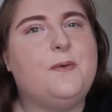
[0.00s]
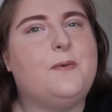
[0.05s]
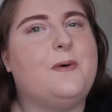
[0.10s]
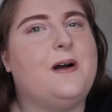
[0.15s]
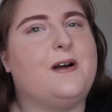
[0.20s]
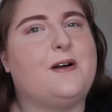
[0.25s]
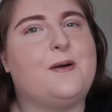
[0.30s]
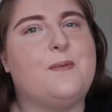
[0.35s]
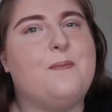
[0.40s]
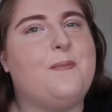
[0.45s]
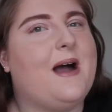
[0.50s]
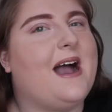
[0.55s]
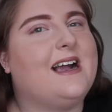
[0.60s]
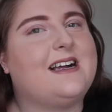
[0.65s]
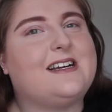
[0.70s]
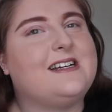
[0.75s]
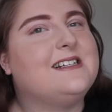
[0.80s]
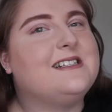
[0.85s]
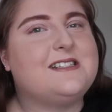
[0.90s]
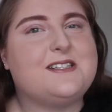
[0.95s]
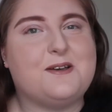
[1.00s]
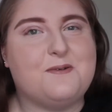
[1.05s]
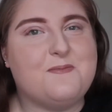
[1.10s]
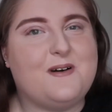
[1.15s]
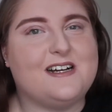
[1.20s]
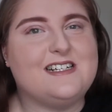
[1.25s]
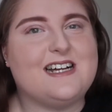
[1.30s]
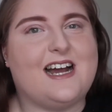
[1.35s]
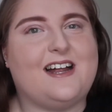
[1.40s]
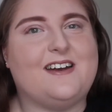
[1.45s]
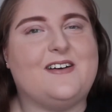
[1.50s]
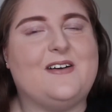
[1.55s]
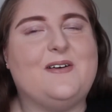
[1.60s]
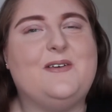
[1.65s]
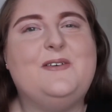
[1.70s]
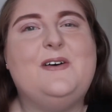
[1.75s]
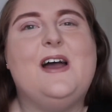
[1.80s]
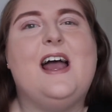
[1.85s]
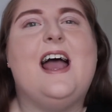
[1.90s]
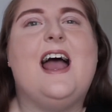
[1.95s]
welcome back to my
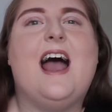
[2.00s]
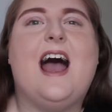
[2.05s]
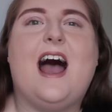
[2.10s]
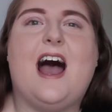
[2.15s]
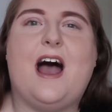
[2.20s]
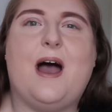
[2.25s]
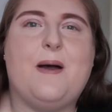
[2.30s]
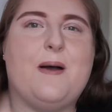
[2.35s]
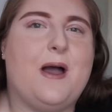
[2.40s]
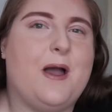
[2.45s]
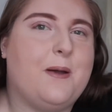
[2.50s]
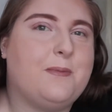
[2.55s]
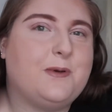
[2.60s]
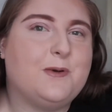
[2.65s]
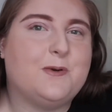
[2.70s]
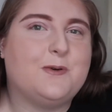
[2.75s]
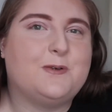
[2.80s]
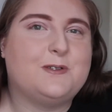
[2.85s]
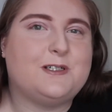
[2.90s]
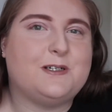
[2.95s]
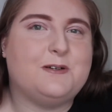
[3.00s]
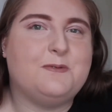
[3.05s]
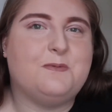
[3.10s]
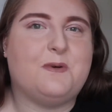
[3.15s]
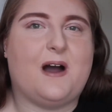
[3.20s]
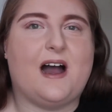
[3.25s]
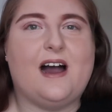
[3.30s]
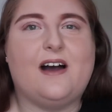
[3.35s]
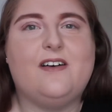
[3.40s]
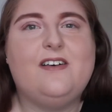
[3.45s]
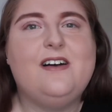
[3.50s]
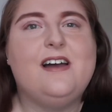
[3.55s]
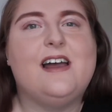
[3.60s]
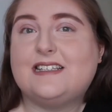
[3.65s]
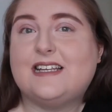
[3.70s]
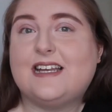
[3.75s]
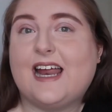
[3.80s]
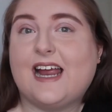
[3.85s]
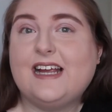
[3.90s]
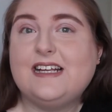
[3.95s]
channel. I hope you're all doing well.
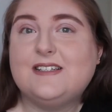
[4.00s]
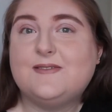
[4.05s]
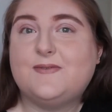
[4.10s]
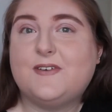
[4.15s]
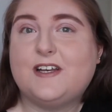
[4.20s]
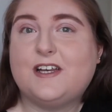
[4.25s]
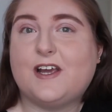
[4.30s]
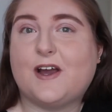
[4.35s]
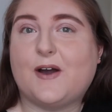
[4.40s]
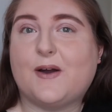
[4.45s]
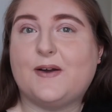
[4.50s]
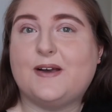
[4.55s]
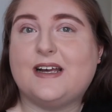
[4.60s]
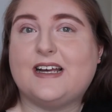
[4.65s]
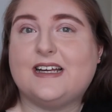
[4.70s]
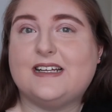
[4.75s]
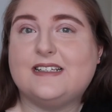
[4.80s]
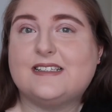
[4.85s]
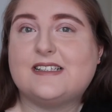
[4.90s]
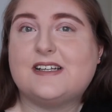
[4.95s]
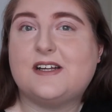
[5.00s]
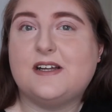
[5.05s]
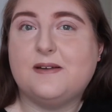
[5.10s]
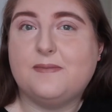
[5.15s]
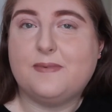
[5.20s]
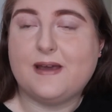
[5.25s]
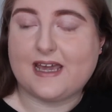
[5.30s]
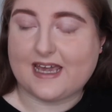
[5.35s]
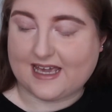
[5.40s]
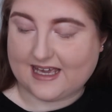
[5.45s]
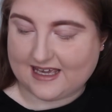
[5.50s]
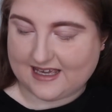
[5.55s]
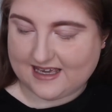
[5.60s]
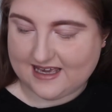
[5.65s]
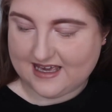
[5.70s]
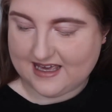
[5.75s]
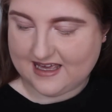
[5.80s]
Today's video is going to be